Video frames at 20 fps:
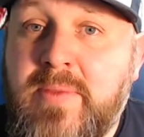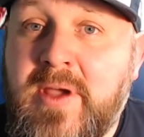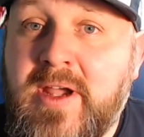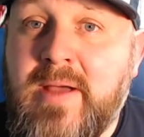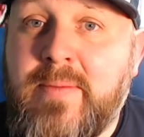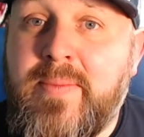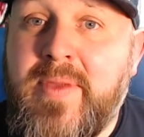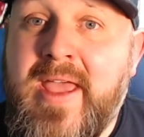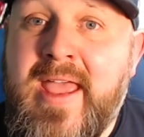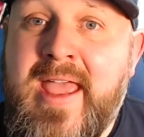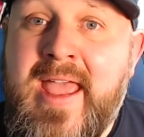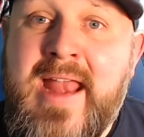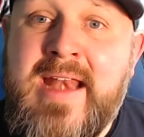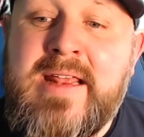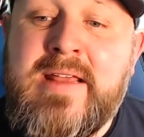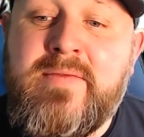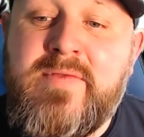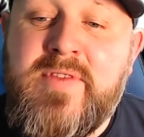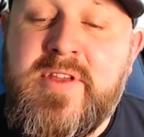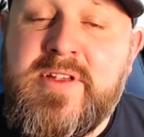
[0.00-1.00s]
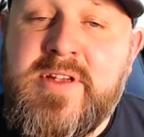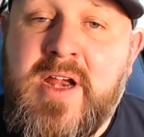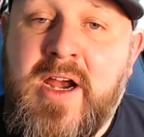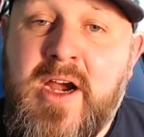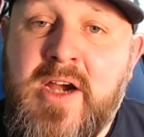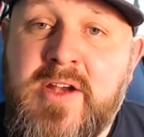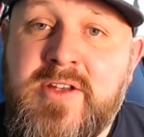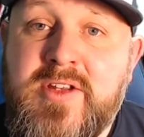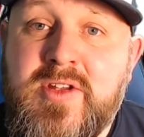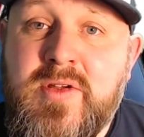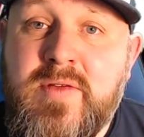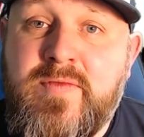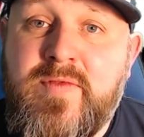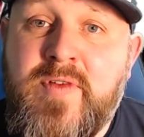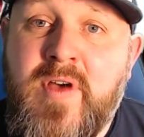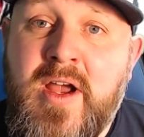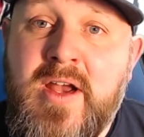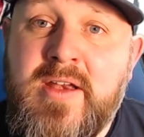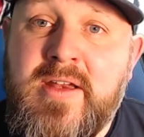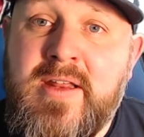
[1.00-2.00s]
up any of these cards that you can
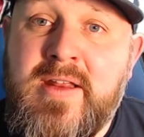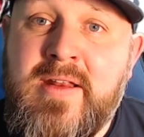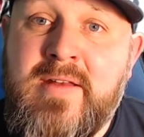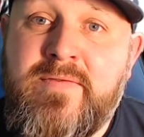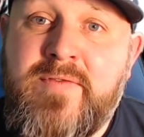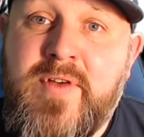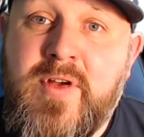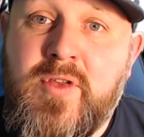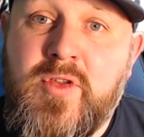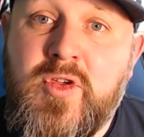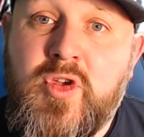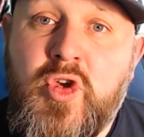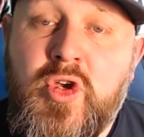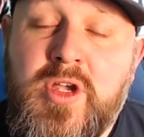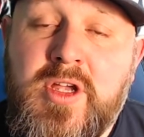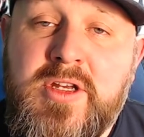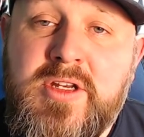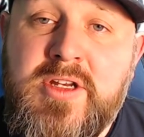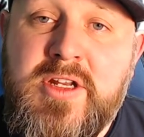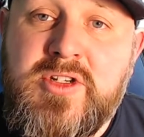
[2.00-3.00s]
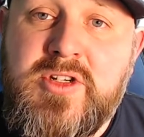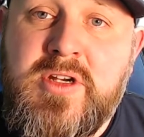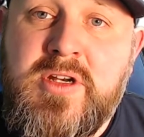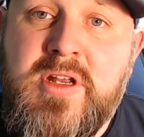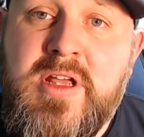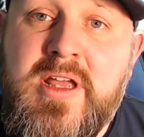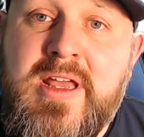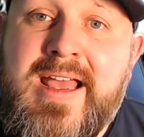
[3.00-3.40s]
find in fairly good condition.